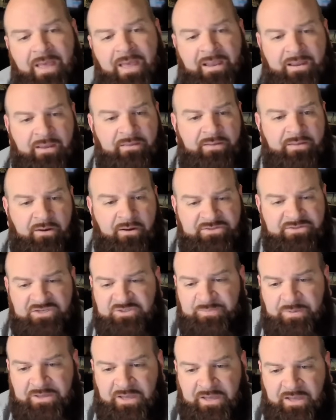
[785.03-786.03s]
back in there
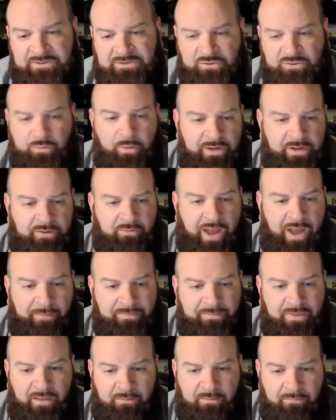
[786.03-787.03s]
just because you want to
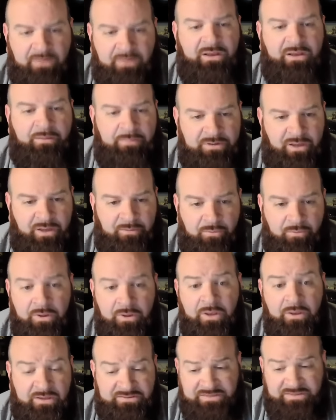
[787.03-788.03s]
grab them a double-double.
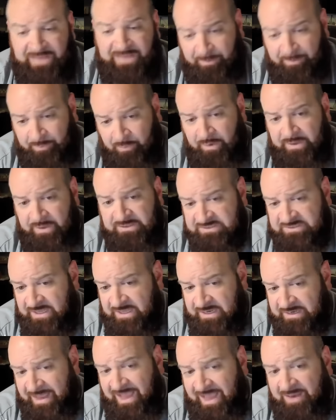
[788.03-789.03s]
Because at that point, she
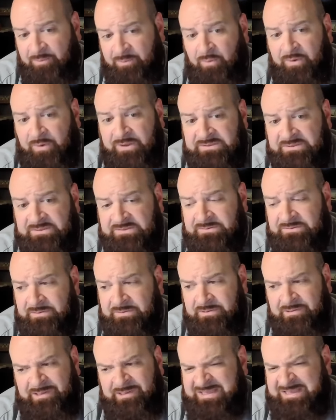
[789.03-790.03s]
had 9 points,
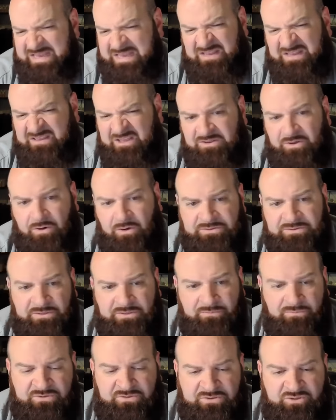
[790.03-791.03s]
and I think
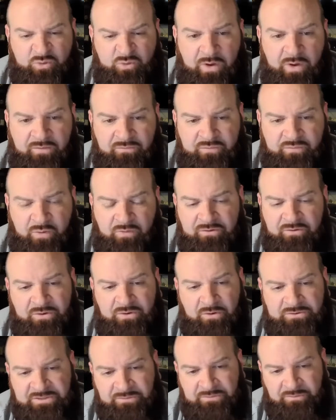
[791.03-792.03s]
12 or 13
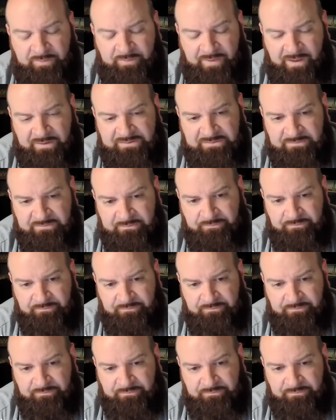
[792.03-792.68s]
rebounds.